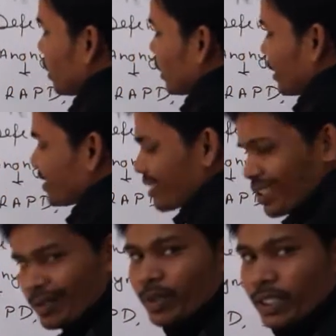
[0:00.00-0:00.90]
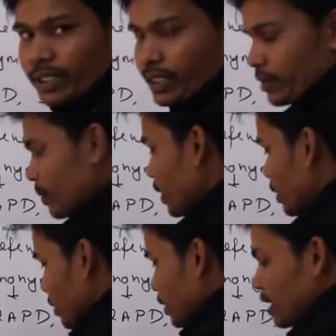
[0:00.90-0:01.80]
that is called the blunt end. For
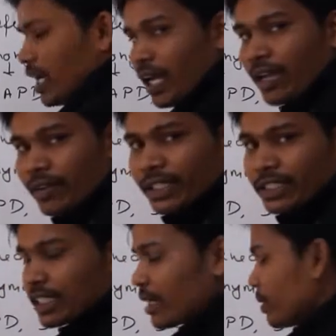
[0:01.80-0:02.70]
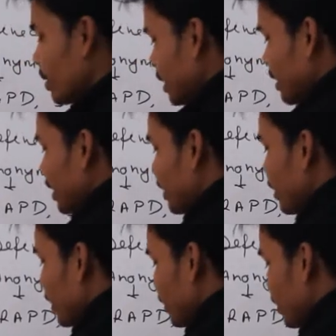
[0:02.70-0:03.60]
I will describe in another
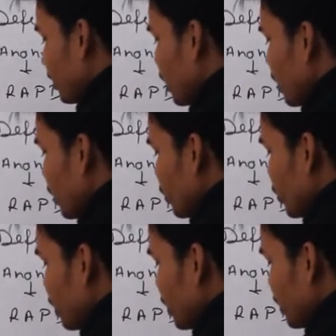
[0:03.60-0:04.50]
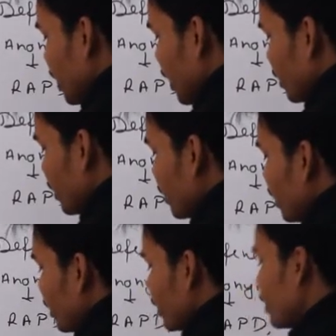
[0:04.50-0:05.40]
lectures. So this is called the
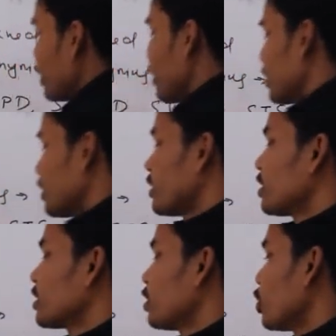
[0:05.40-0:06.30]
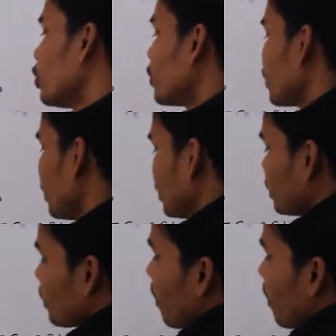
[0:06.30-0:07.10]
sticky ends restriction endonucleases.